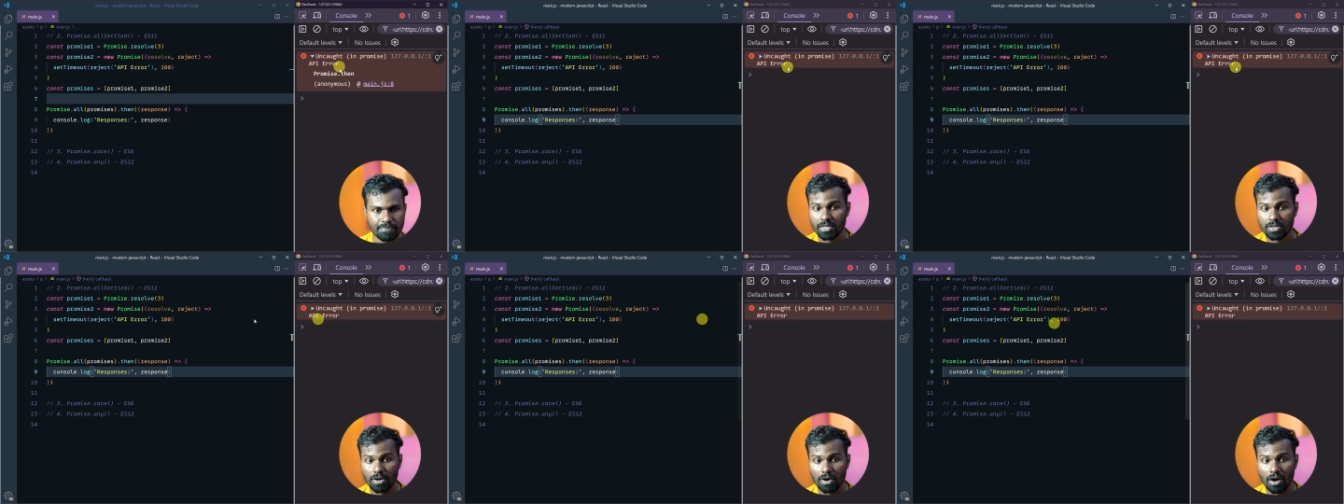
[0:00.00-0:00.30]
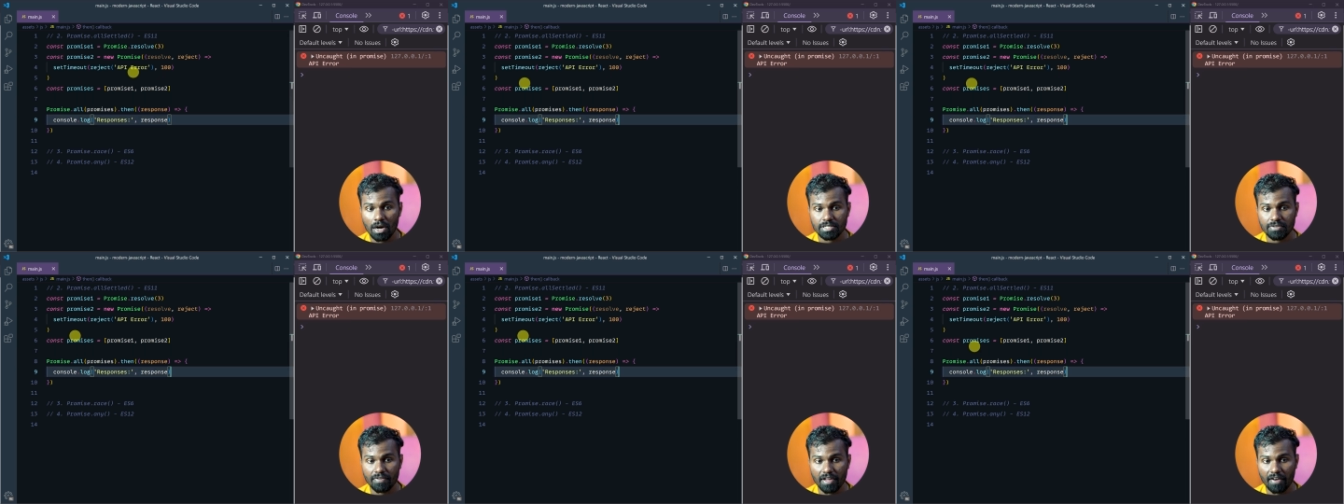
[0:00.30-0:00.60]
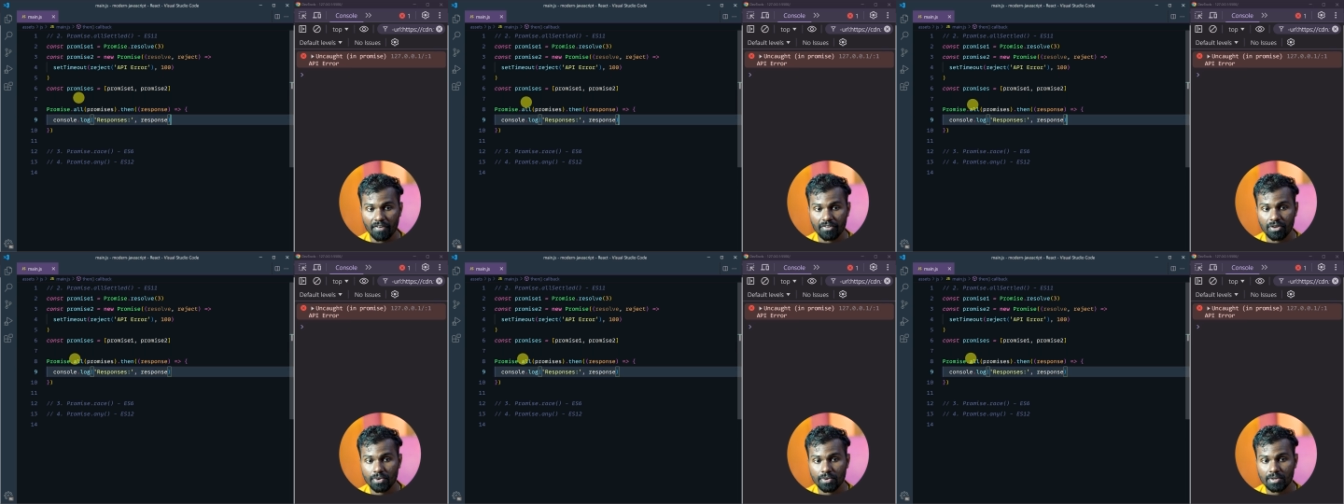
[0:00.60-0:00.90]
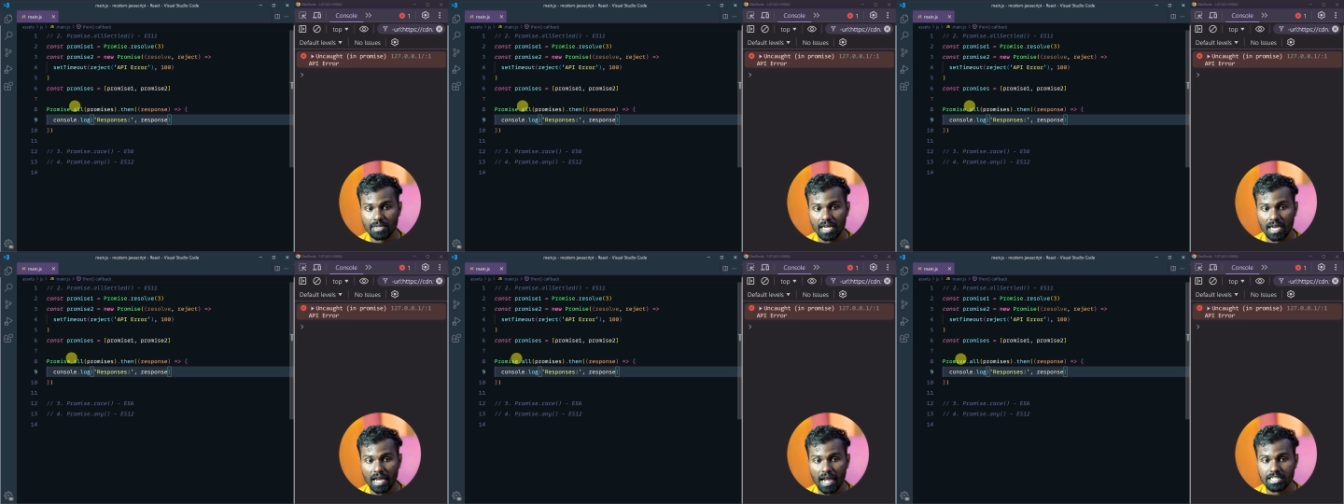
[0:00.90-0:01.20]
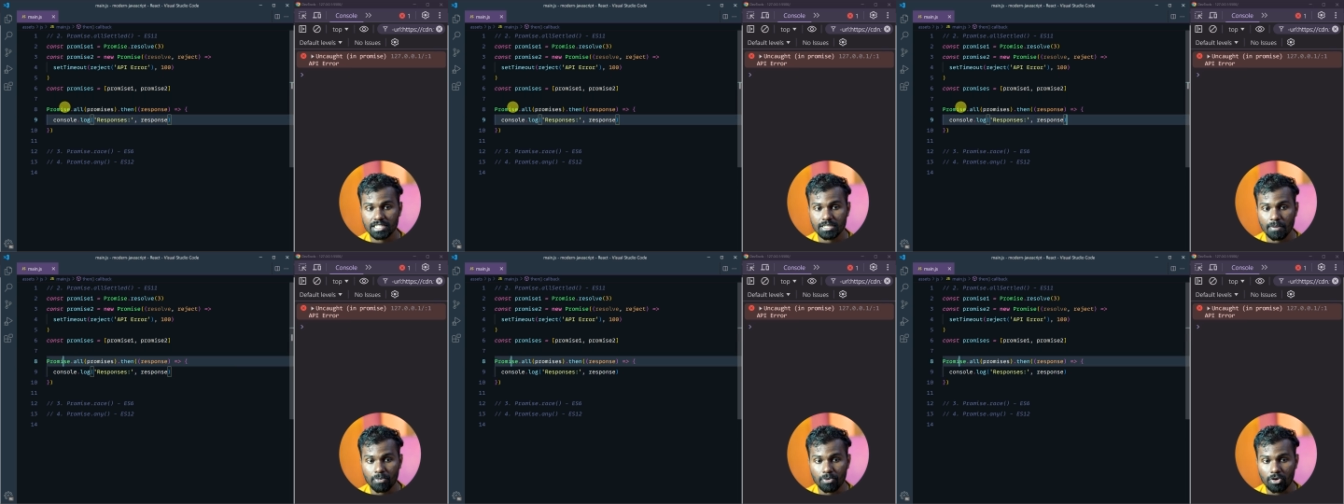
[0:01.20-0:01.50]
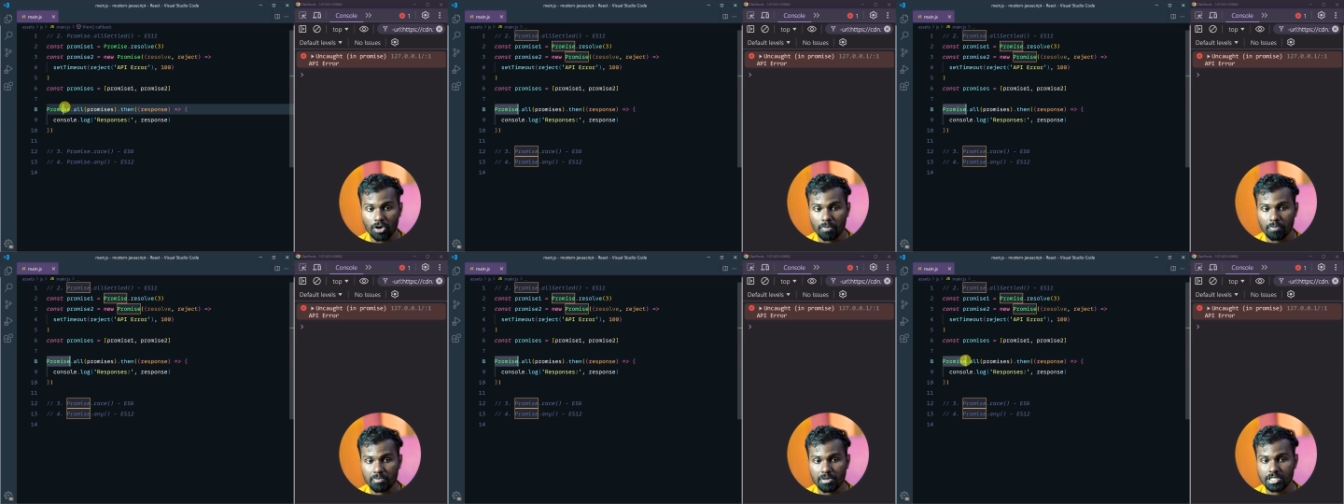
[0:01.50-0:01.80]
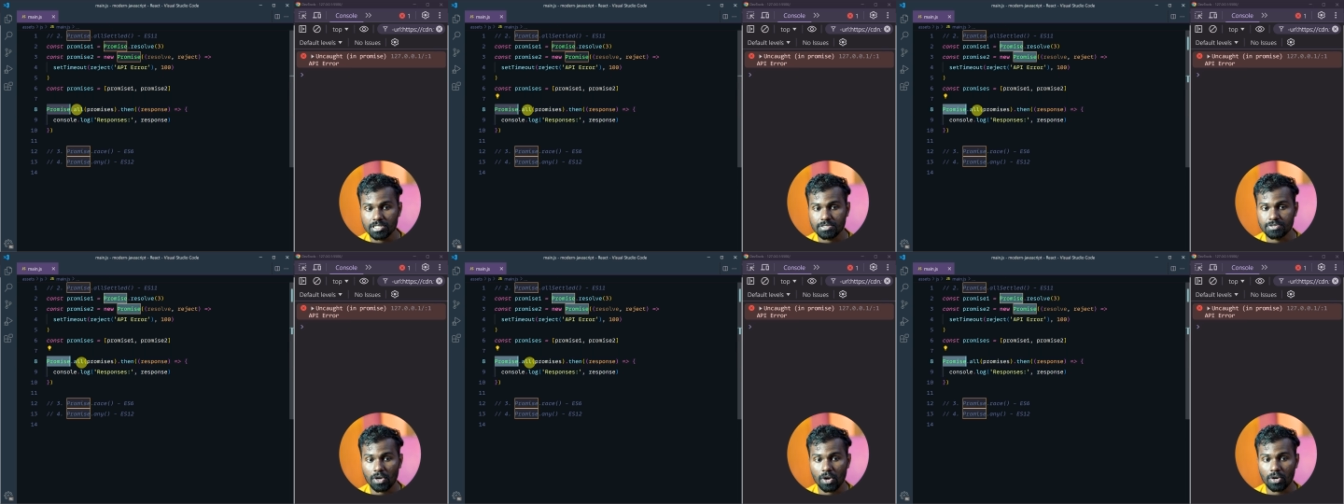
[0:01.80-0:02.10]
because we have utilized
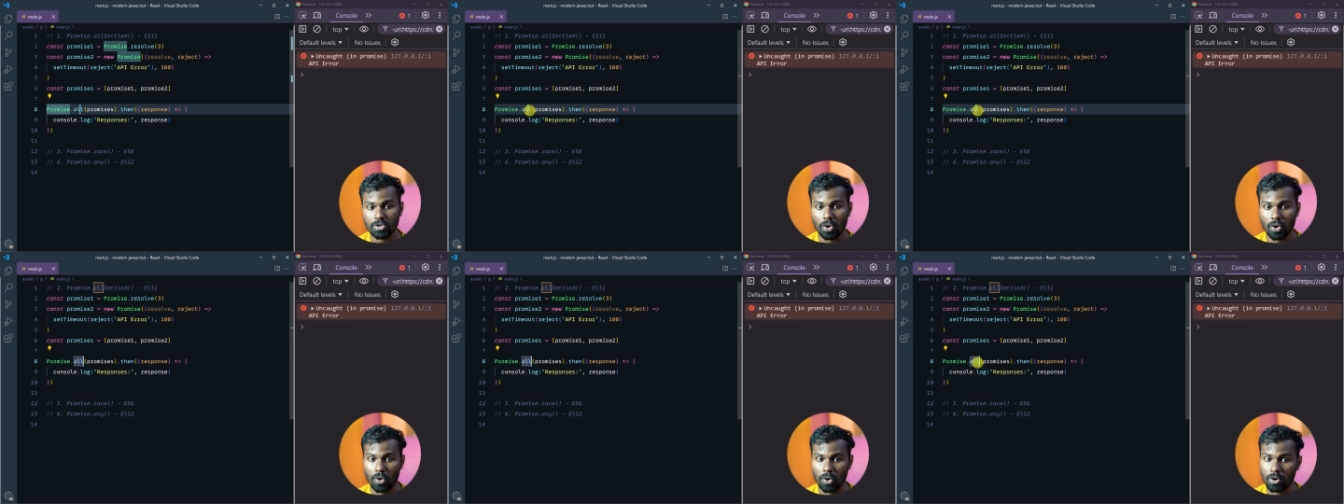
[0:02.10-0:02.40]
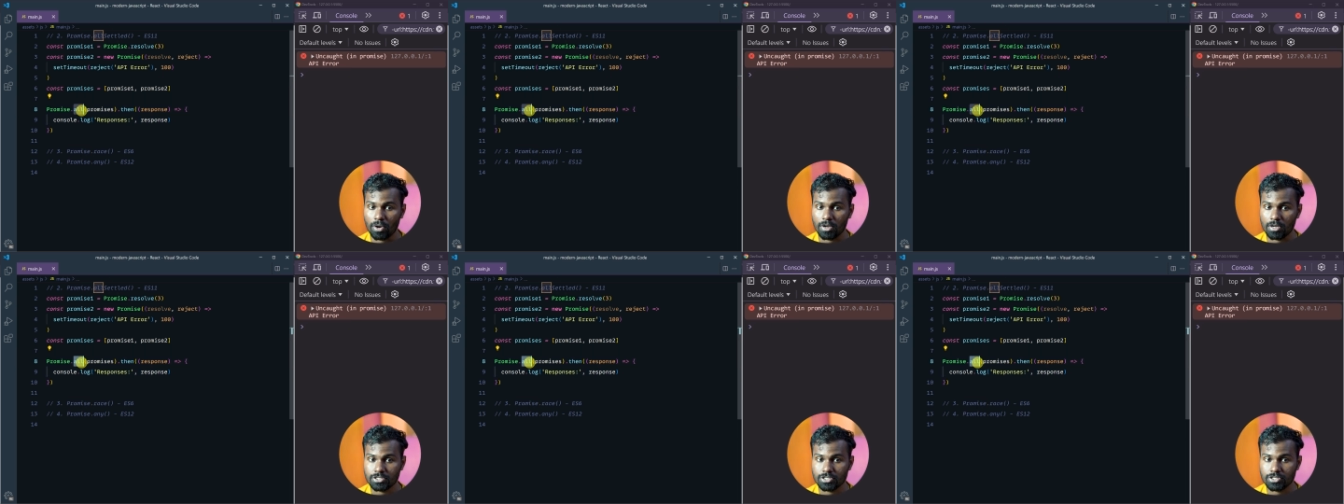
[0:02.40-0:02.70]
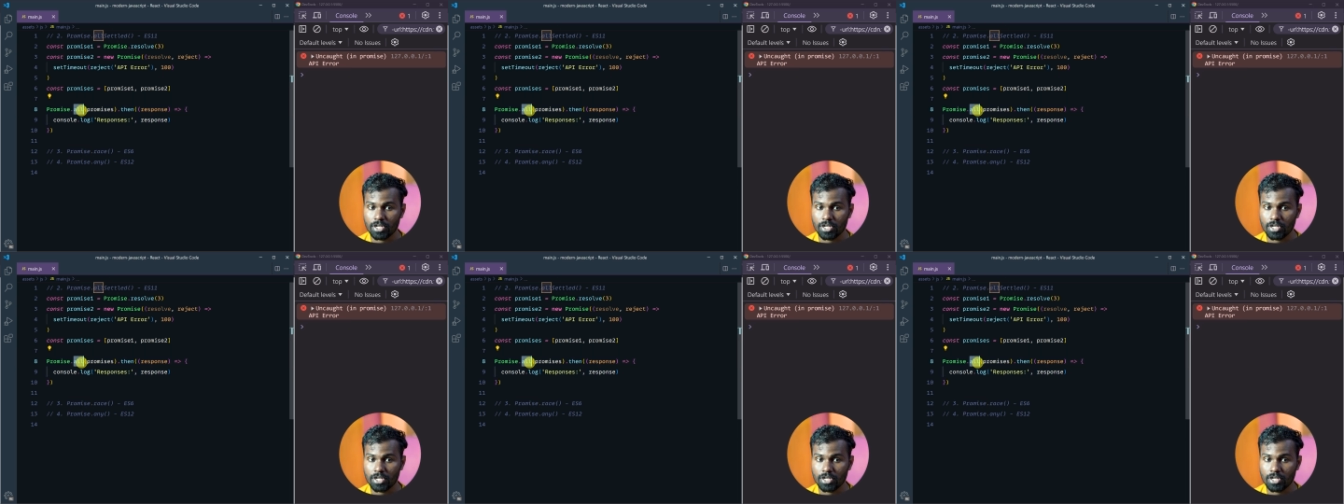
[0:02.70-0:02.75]
promise.all.